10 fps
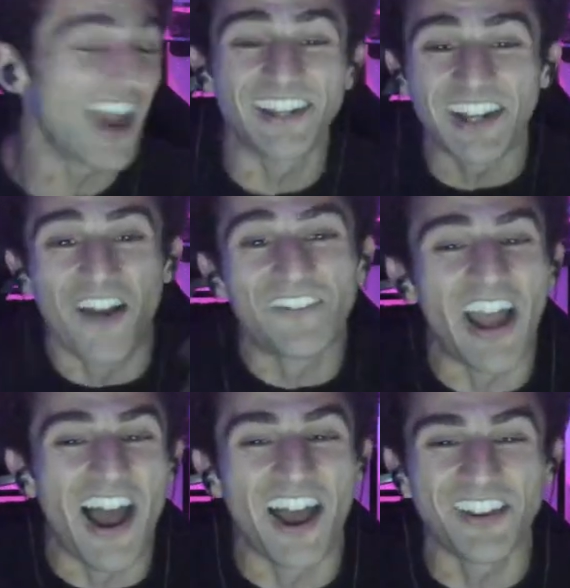I did hope
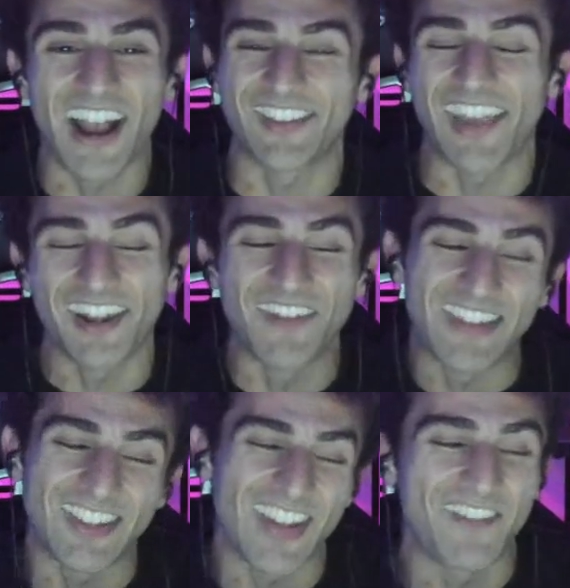uh, you guys had an
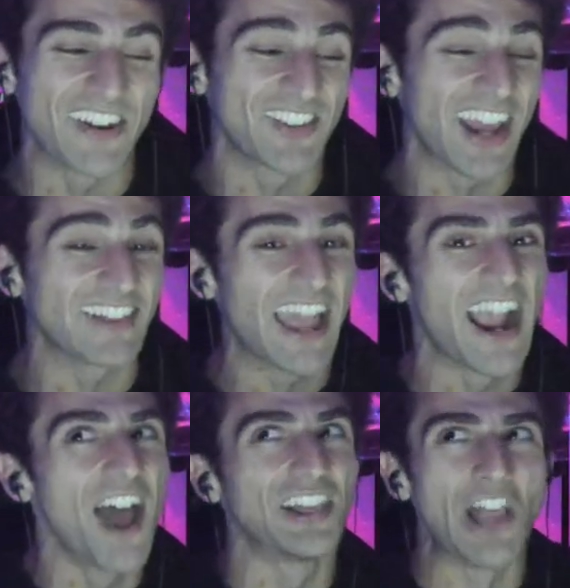amazing time here today. Like,
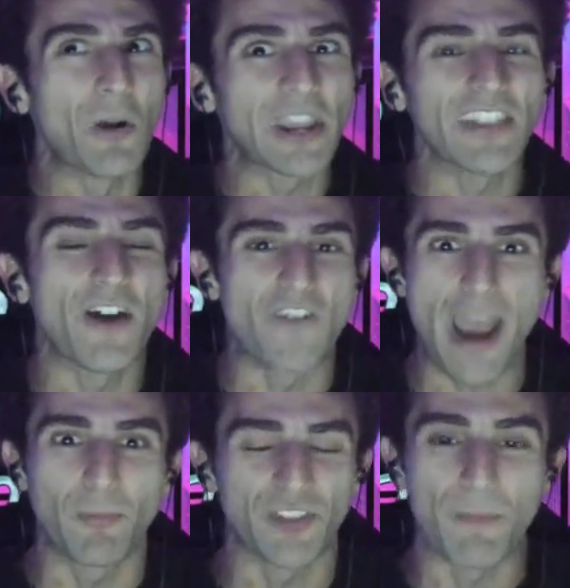low key, the
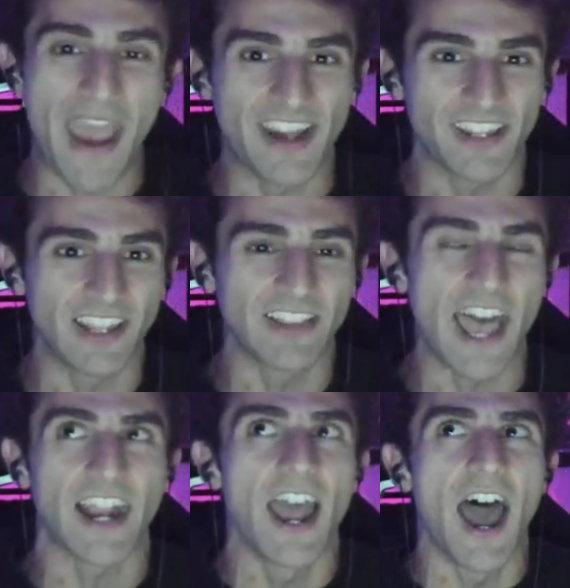vibe was immaculate.
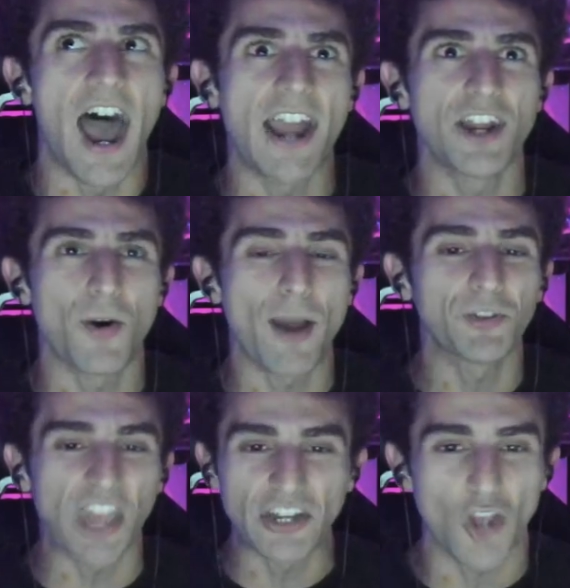Like, I know I
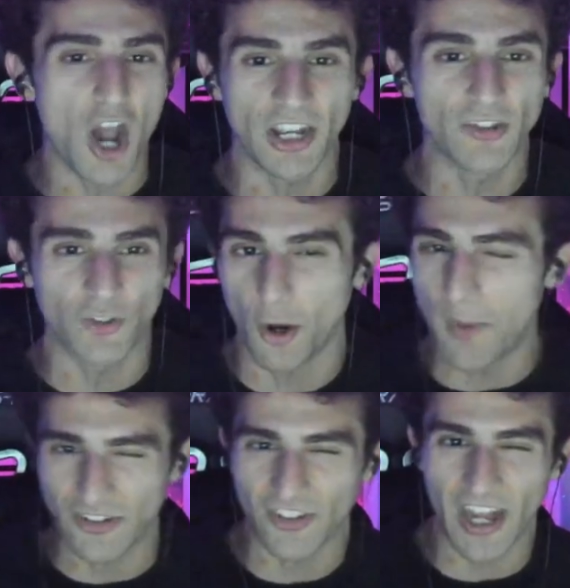was like talking so
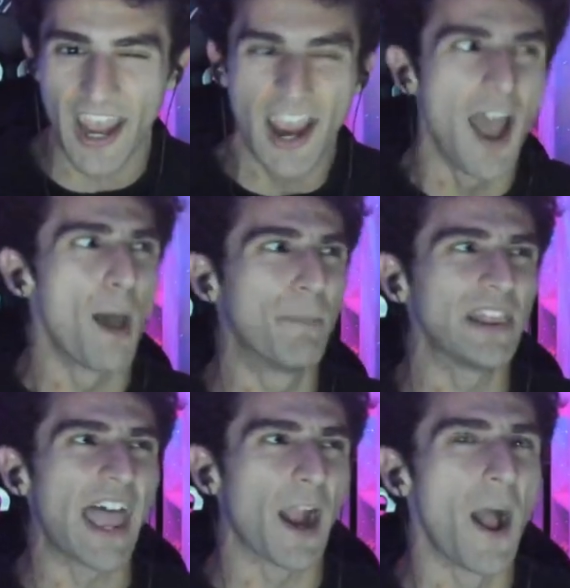much today, but
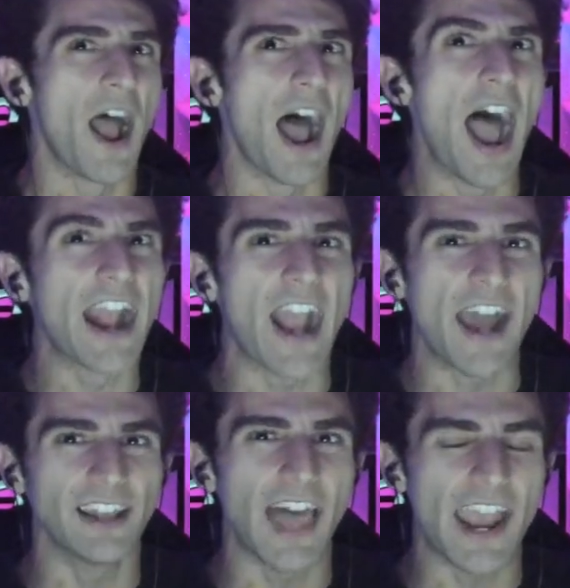like, I
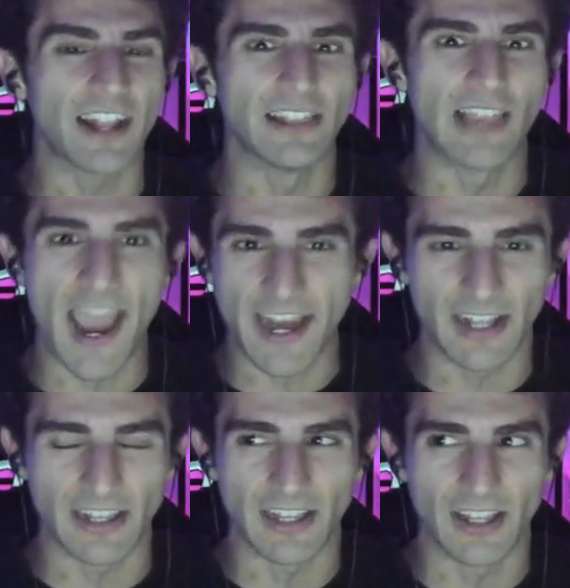kind of like like
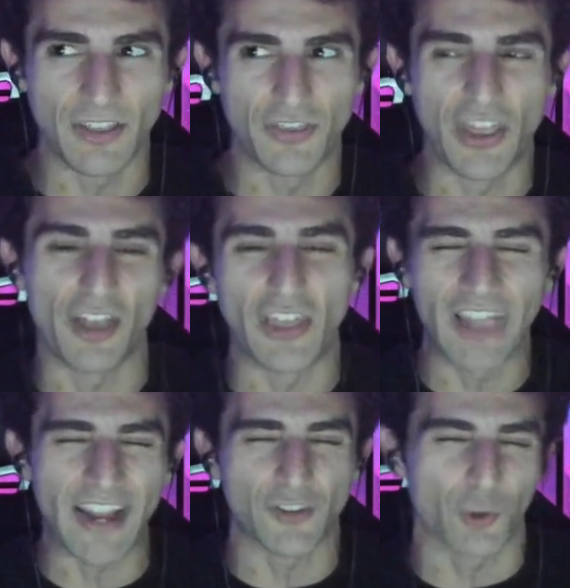the the
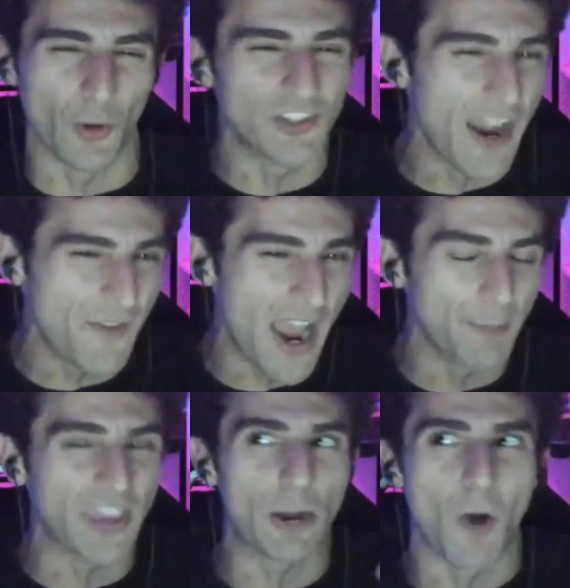like story time
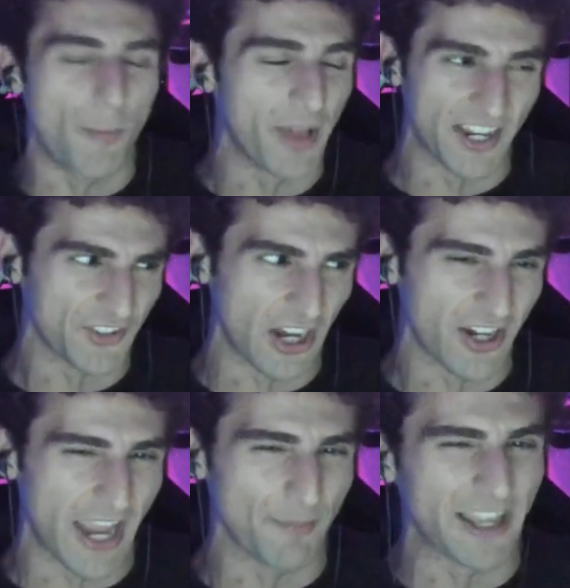vibes, like while playing a scary
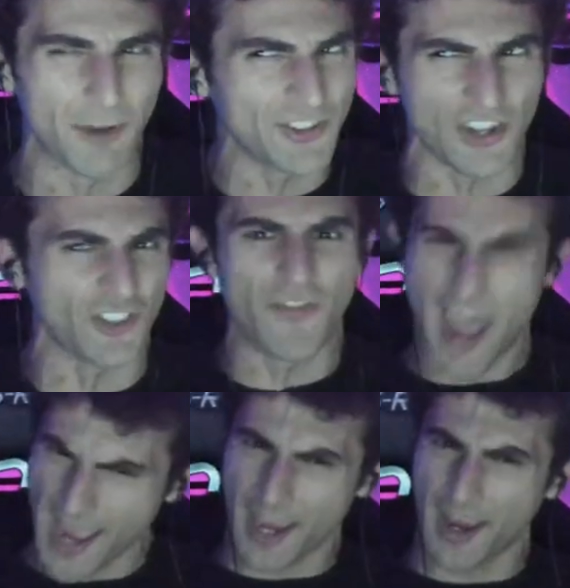game. Like, it was such a
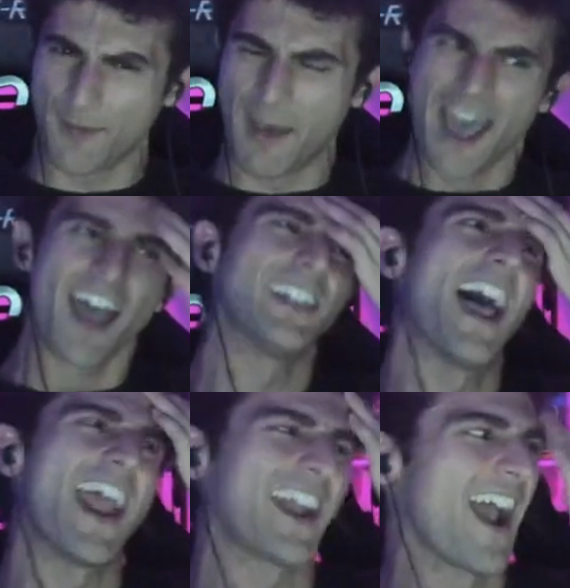vibe.
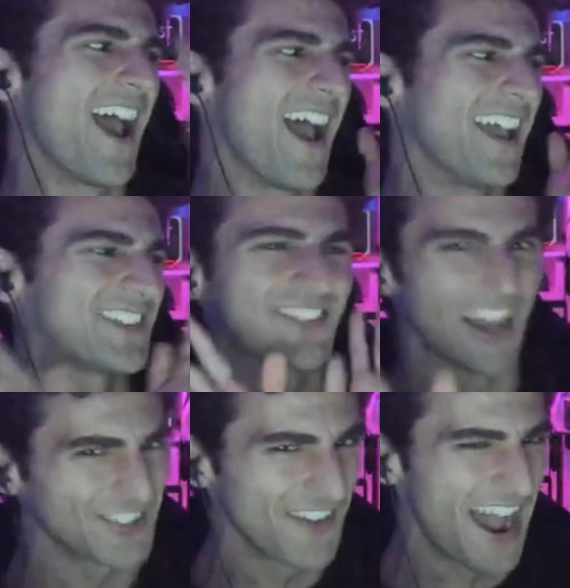Like
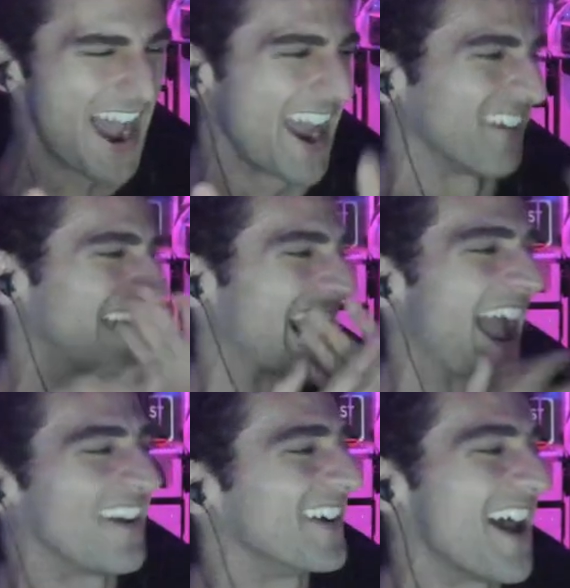such a vibe. Like,
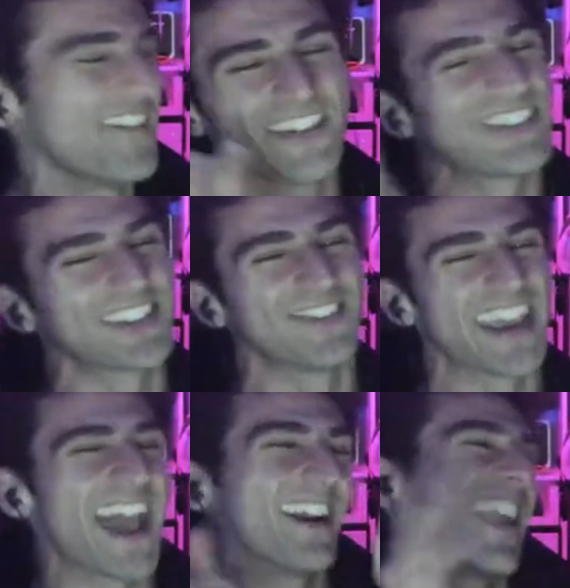I don't know, maybe it's just
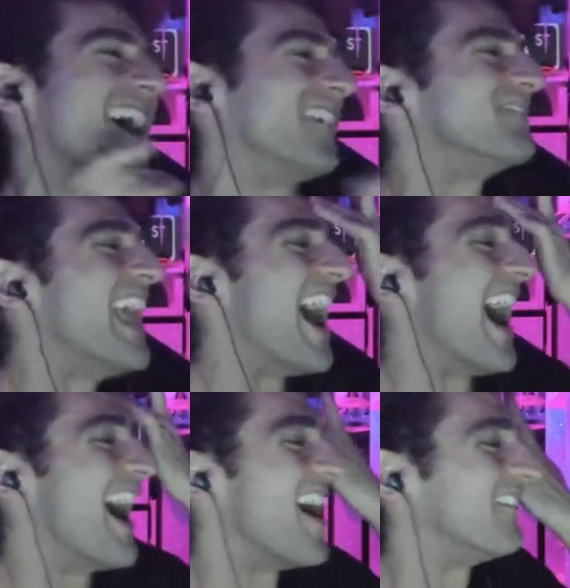me, I don't know.
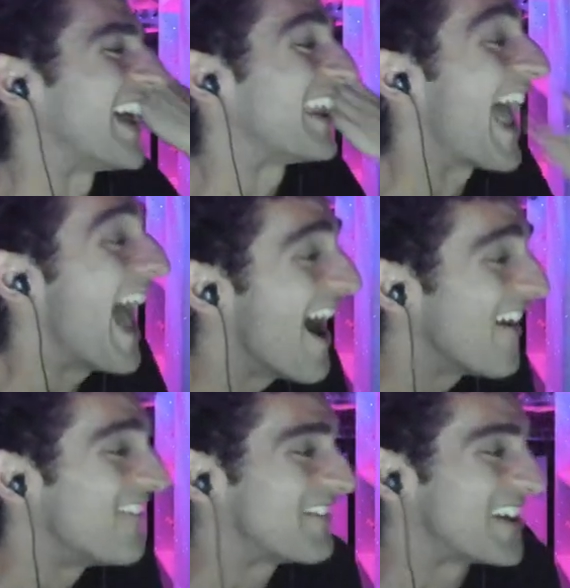Um, and
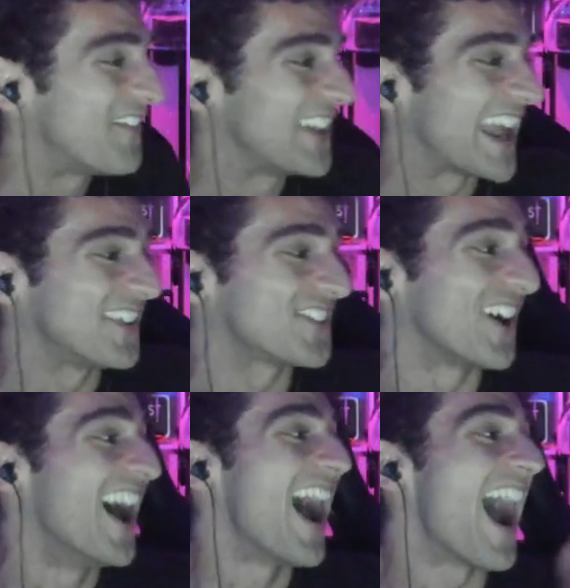Elle, my beautiful
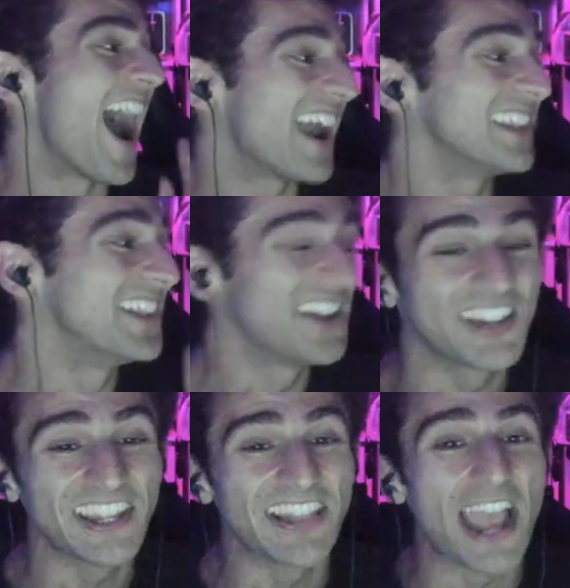angel, I
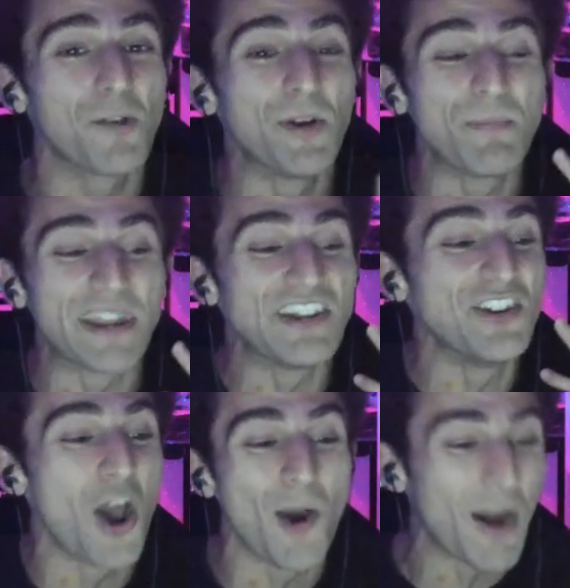literally like would be
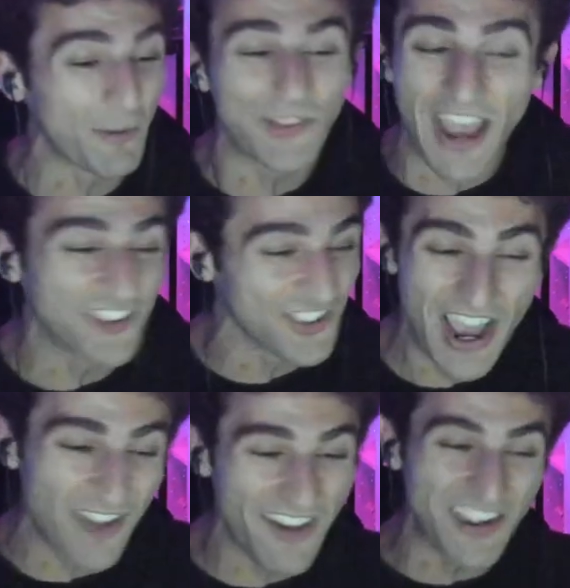nowhere without you,
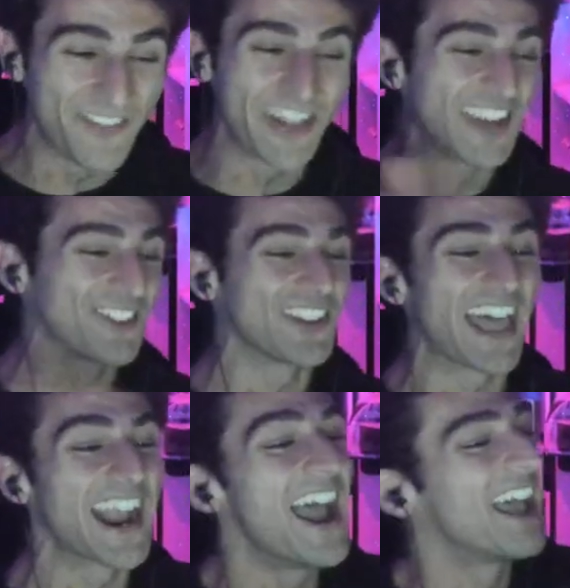Elle, my beautiful angel.
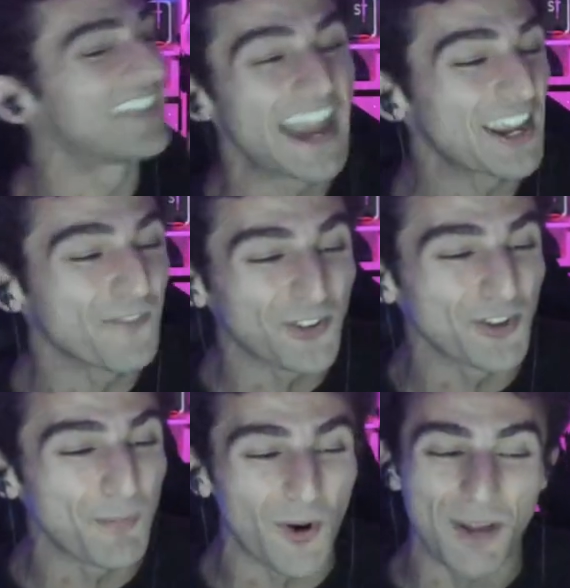Like, thank you for
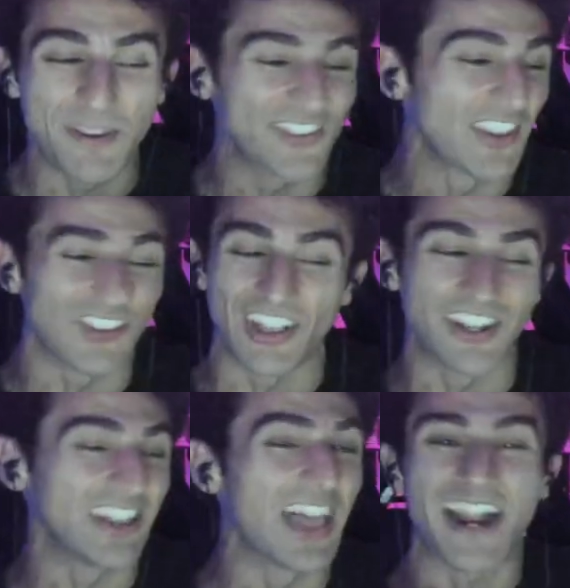supporting me since
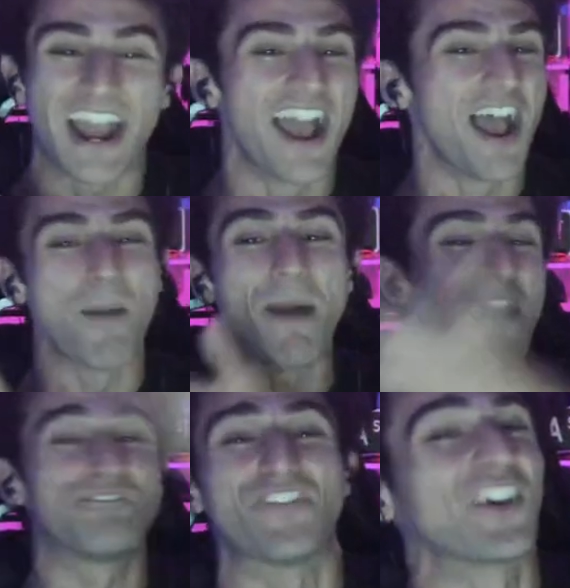literally like my
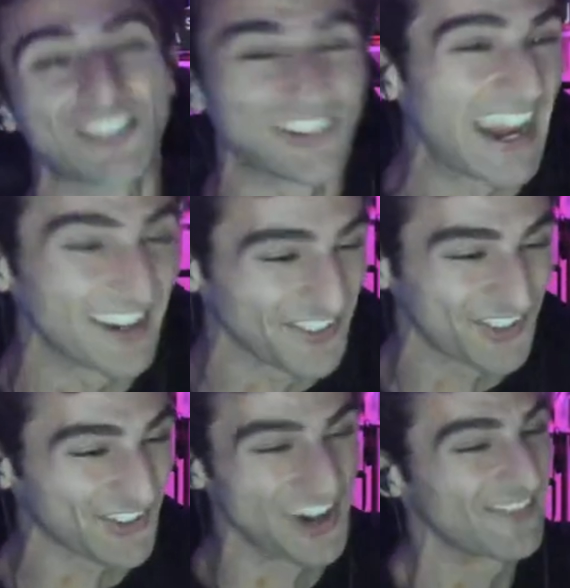first days of
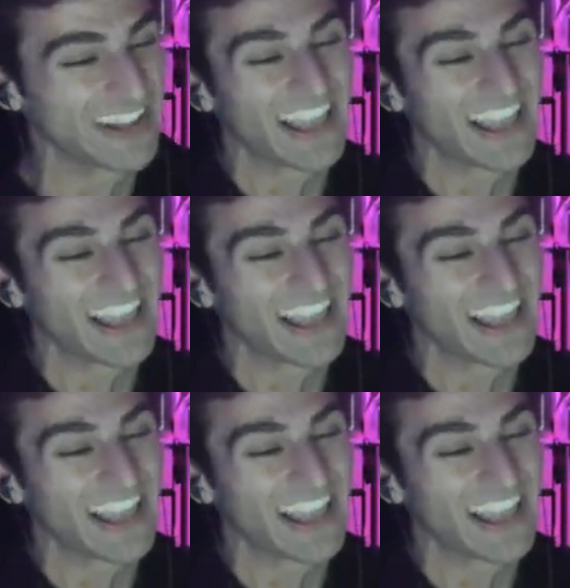streaming.